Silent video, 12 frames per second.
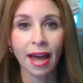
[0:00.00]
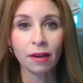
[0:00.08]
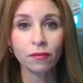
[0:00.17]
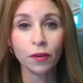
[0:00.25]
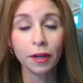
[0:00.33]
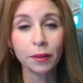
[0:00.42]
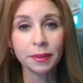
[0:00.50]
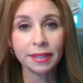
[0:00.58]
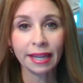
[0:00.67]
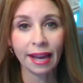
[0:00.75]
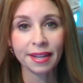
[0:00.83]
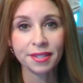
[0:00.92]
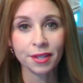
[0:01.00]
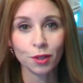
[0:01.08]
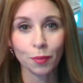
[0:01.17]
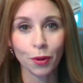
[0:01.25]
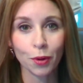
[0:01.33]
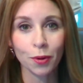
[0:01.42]
I'm frequently asked
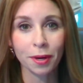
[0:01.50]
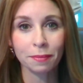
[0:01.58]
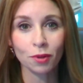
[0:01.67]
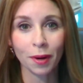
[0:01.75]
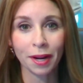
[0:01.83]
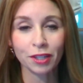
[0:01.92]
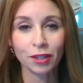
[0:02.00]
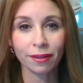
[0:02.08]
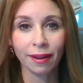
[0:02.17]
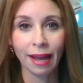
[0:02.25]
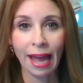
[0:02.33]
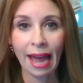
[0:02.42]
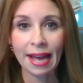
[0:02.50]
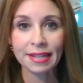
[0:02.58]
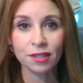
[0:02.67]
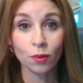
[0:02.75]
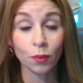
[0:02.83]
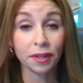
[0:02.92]
as a program director
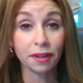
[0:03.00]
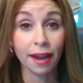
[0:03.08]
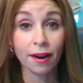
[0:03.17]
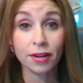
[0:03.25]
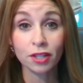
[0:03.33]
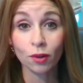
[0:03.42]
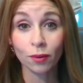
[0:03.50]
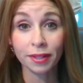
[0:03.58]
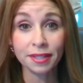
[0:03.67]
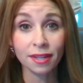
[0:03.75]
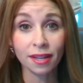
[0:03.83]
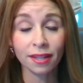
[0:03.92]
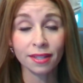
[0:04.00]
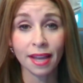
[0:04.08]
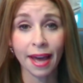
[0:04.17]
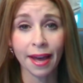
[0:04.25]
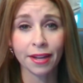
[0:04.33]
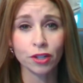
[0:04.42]
as to what characteristics,
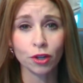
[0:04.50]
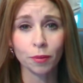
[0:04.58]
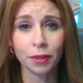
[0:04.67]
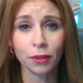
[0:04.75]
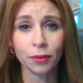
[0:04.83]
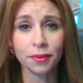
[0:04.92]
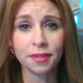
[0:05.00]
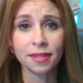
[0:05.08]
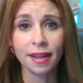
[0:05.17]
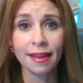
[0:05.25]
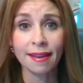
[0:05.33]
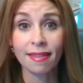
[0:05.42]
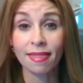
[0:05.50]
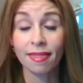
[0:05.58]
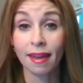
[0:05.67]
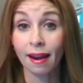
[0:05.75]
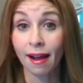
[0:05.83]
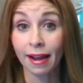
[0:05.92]
attributes
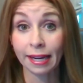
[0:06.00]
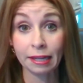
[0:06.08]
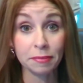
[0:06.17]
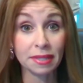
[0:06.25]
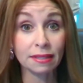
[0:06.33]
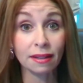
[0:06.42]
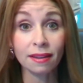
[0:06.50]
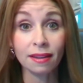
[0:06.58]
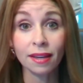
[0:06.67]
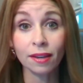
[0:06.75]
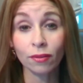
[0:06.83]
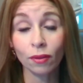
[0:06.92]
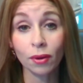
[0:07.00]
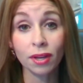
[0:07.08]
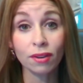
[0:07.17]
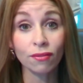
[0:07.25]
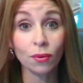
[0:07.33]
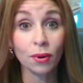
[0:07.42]
that I am seeking and
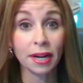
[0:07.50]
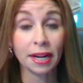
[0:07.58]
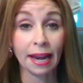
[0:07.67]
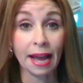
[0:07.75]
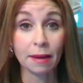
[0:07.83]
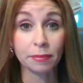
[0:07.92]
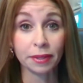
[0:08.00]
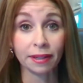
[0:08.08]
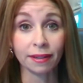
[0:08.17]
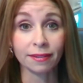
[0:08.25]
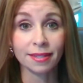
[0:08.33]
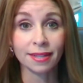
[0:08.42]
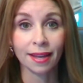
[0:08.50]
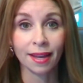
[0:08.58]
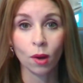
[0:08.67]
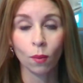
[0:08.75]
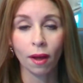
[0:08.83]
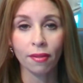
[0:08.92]
looking for in an applicant.
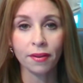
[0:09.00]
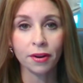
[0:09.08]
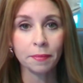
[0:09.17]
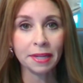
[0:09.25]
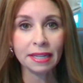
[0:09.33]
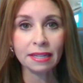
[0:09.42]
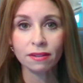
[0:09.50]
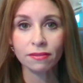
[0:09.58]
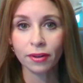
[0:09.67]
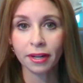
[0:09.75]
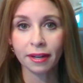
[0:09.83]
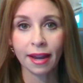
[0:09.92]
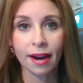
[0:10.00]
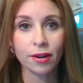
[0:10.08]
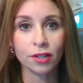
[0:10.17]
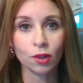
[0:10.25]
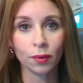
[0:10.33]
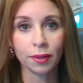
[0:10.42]
While there are many different
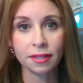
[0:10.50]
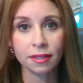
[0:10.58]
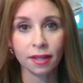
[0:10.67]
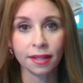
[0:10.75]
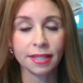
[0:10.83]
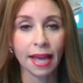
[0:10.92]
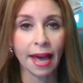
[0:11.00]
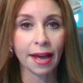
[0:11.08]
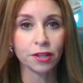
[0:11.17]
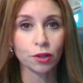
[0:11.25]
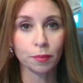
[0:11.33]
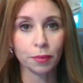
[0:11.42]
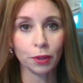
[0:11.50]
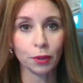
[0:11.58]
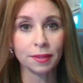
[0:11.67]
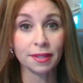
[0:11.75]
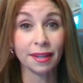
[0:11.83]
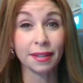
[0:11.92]
characteristics,
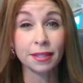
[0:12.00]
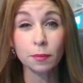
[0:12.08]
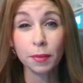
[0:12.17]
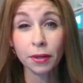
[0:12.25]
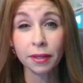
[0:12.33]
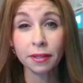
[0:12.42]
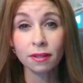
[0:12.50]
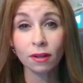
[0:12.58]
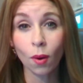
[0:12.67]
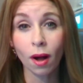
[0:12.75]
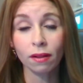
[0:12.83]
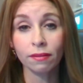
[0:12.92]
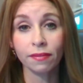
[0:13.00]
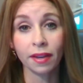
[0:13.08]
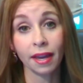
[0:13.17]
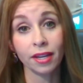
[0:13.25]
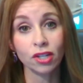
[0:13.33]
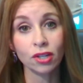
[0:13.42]
attributes, experience, and
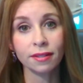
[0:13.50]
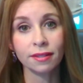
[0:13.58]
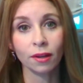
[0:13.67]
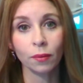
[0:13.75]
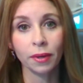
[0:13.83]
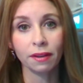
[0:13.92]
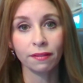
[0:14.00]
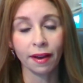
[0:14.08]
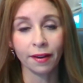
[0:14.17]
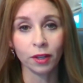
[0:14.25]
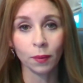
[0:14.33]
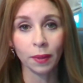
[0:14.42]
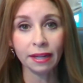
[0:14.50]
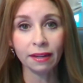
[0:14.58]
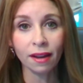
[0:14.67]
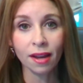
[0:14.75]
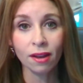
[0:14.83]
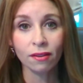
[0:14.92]
qualifications that we
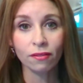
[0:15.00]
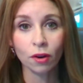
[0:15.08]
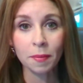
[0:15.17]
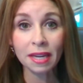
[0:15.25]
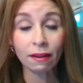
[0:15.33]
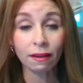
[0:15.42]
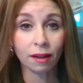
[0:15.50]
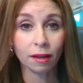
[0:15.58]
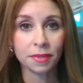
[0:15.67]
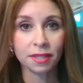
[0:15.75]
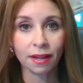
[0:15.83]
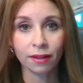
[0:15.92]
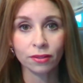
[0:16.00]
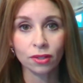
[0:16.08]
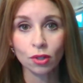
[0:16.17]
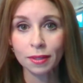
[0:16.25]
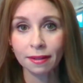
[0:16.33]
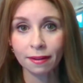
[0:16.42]
evaluate, for me it comes down
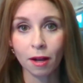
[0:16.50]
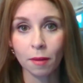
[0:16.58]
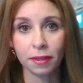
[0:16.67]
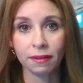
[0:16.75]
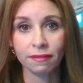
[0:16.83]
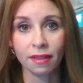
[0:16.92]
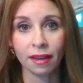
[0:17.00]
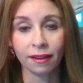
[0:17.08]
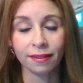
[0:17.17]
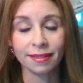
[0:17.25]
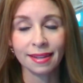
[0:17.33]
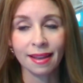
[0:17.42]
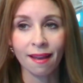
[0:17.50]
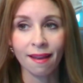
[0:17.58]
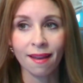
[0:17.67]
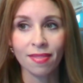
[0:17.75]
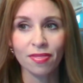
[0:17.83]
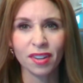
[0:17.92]
to just a couple of things.
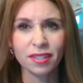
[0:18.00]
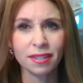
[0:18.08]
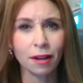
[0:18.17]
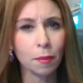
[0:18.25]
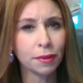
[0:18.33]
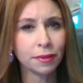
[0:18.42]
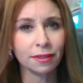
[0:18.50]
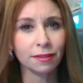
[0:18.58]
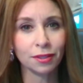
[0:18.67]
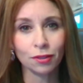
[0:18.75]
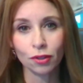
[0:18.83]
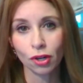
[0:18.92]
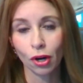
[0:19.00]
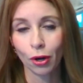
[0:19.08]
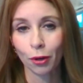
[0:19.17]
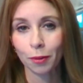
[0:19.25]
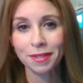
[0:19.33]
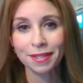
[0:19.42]
There's a couple of different
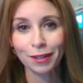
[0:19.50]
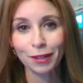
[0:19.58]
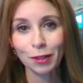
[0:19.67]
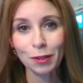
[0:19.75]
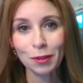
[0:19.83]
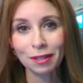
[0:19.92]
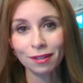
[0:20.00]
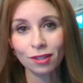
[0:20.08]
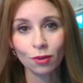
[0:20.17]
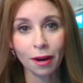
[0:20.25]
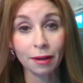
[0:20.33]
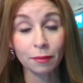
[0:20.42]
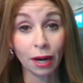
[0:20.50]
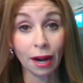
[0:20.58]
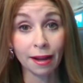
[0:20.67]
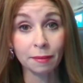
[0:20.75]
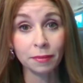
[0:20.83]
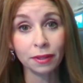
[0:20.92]
terms that are used to describe what
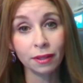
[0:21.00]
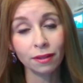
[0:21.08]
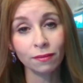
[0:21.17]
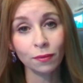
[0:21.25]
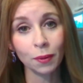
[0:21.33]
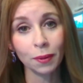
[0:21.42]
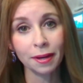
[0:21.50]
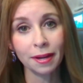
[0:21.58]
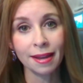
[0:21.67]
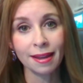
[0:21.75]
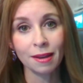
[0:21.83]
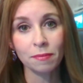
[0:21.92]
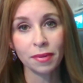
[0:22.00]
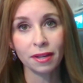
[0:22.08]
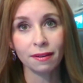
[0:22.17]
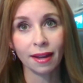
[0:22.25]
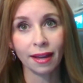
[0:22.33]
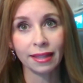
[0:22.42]
I'm looking for,
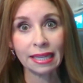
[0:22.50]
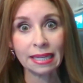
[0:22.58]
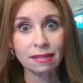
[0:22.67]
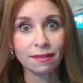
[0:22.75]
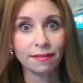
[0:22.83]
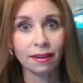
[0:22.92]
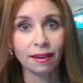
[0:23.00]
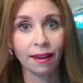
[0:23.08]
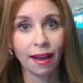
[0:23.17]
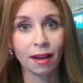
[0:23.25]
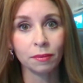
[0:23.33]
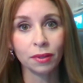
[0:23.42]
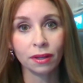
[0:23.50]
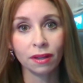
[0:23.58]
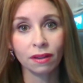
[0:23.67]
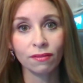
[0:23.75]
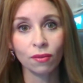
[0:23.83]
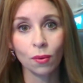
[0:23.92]
but at the end of the day, I'm
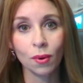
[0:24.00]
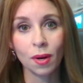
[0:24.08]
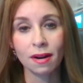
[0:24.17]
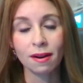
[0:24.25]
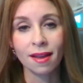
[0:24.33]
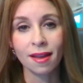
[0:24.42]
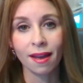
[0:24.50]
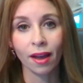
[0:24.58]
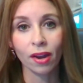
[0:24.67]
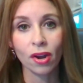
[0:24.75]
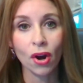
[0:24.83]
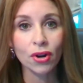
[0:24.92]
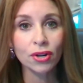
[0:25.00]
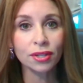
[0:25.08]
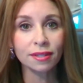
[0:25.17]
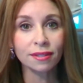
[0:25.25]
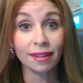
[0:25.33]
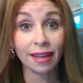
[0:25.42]
looking for a
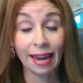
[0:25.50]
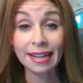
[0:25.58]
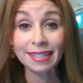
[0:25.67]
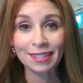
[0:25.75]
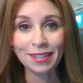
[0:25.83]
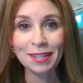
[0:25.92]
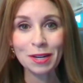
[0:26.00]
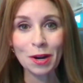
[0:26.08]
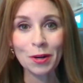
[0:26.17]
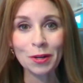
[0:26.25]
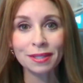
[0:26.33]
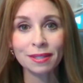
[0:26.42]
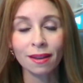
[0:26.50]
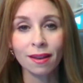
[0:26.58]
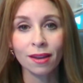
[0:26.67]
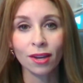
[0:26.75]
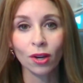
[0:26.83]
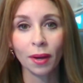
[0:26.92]
nurse, an excellent nurse
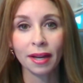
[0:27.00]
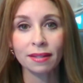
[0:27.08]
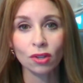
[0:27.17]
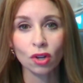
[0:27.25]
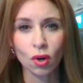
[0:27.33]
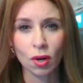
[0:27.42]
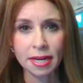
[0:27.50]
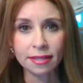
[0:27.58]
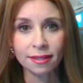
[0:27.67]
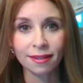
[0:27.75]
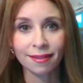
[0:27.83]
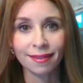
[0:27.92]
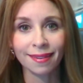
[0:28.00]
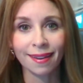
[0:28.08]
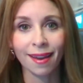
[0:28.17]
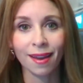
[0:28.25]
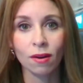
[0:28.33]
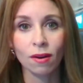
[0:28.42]
who has grit
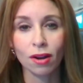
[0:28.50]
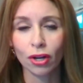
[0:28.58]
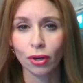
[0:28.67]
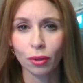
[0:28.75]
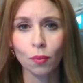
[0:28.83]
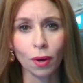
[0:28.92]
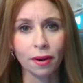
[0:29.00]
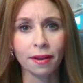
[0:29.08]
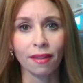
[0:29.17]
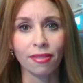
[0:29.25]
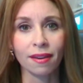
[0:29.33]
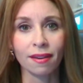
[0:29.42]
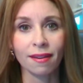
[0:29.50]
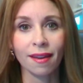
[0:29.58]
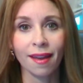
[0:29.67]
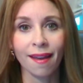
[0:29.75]
and a good work ethic.